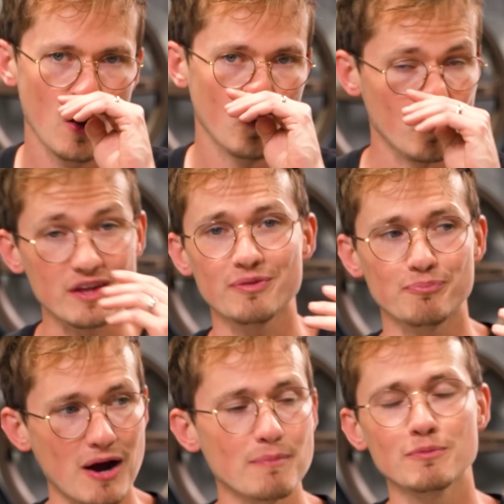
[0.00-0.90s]
with
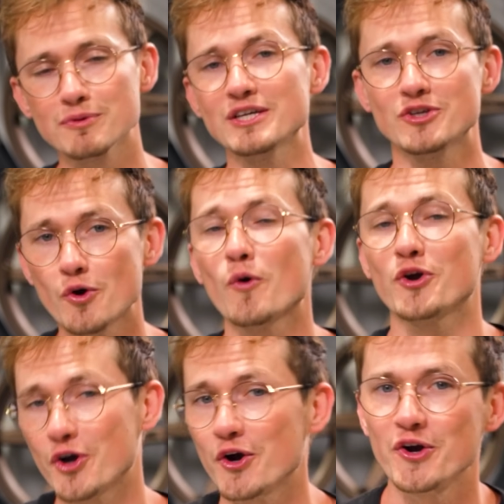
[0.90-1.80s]
probably your
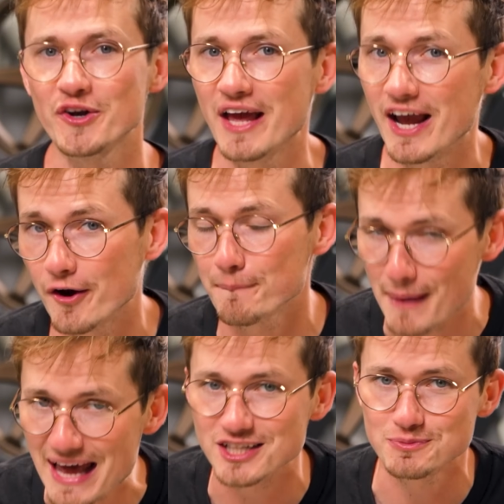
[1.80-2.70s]
current air
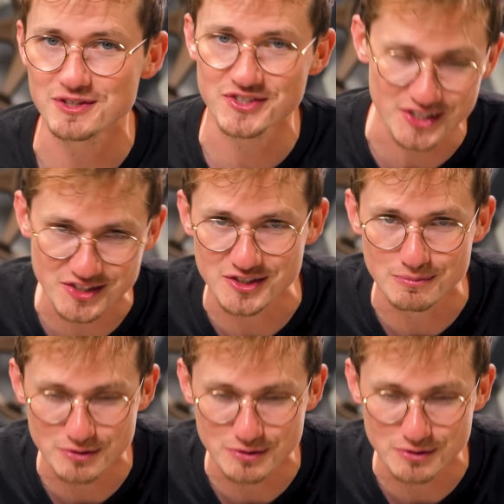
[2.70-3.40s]
management system.